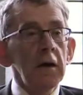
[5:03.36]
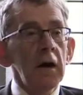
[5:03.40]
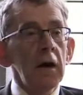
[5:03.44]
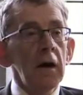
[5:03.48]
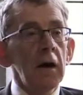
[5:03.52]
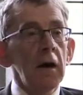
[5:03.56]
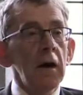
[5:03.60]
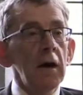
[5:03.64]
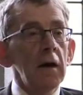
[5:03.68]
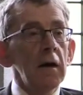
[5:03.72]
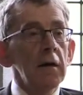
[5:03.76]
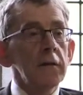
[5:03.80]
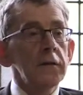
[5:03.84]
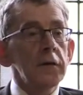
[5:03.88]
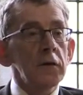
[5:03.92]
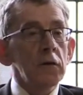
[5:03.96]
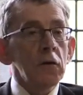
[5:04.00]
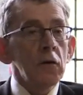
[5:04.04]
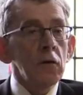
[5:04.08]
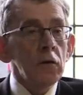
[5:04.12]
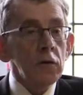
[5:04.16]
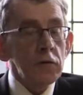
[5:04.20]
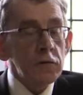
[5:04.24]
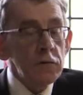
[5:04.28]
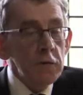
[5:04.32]
the
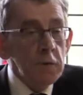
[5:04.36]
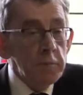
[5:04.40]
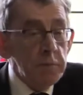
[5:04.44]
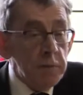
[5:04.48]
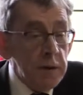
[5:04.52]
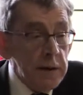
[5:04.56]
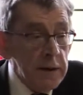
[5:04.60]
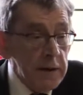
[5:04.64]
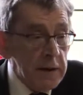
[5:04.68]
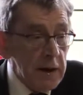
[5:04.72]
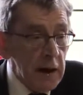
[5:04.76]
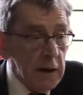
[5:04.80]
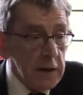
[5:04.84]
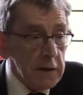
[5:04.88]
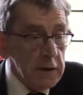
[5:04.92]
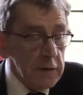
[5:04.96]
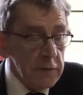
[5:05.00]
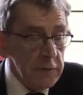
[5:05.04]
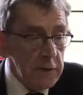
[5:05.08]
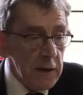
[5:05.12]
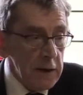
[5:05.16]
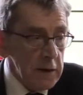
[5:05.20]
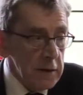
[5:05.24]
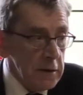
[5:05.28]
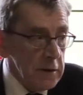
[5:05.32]
Court of Appeal Act of
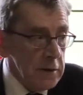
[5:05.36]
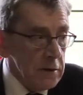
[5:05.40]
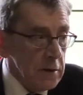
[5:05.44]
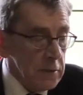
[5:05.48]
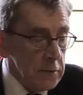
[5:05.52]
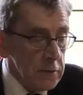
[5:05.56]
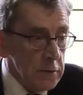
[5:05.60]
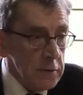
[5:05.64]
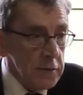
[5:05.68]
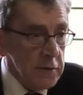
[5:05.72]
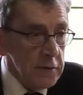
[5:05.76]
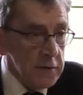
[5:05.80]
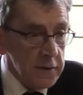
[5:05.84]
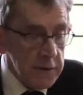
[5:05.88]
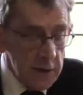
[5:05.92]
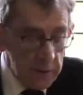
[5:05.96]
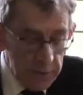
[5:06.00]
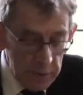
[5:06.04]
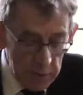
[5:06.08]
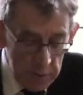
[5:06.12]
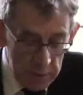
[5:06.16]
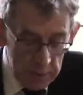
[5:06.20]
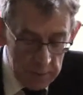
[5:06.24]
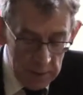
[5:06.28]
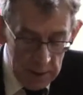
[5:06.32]

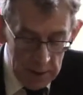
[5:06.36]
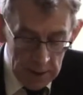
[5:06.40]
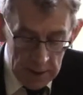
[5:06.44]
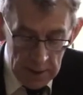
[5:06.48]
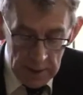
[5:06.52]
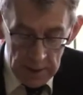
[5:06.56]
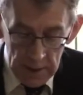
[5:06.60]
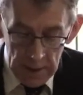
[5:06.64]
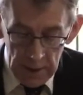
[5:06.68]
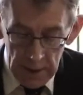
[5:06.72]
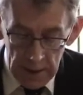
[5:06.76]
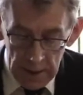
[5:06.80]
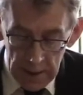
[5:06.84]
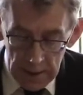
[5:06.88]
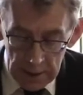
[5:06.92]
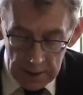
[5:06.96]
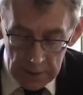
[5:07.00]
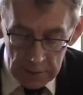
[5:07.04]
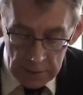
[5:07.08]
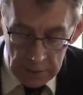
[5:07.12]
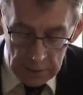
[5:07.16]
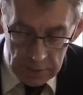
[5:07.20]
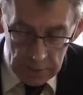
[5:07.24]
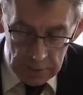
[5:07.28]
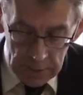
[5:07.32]
1907,
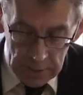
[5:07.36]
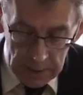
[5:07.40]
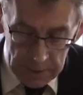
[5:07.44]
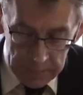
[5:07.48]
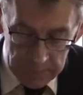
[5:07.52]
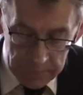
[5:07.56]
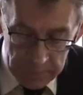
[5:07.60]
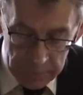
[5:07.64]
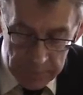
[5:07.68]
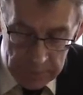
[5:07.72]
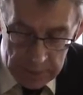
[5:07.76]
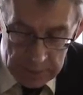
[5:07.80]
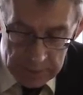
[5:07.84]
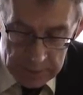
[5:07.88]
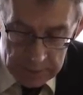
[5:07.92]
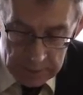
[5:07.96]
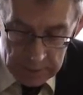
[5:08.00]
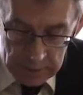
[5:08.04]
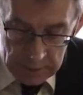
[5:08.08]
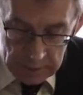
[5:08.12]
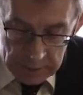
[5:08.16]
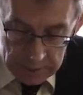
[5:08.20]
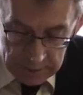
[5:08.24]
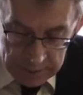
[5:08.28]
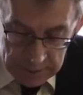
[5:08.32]
and
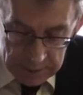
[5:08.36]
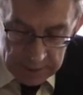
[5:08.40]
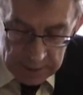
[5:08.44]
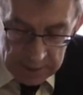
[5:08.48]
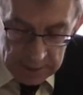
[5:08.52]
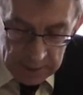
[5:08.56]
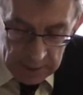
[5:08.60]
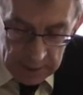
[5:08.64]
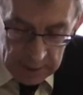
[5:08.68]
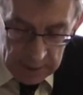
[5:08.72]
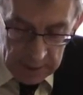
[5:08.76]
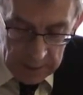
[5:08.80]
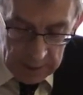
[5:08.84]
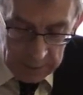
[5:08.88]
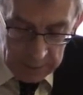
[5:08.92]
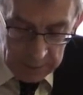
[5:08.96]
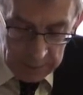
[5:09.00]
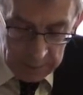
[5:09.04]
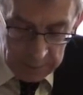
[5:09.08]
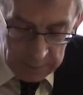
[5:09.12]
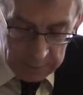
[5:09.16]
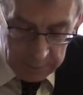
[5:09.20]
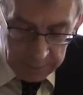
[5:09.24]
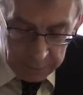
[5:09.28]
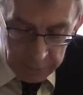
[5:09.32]
the
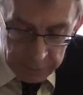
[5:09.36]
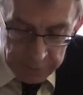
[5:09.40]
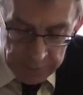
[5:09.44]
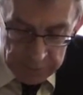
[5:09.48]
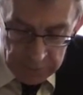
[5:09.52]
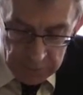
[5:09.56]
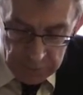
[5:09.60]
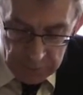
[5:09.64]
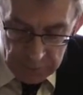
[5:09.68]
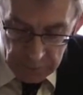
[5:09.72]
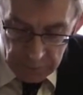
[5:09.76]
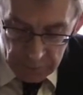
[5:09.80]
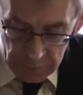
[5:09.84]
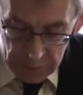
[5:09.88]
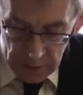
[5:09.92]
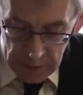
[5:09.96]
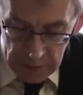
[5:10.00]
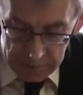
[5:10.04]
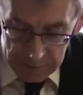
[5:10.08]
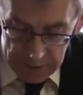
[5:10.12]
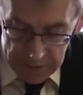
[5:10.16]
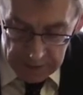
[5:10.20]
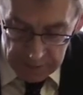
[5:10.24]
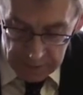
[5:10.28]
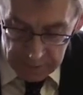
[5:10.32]
Prevention of
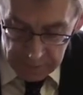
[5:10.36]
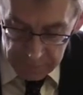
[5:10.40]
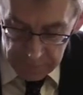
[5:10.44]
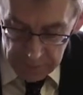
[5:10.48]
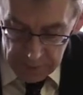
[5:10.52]
Crime Act of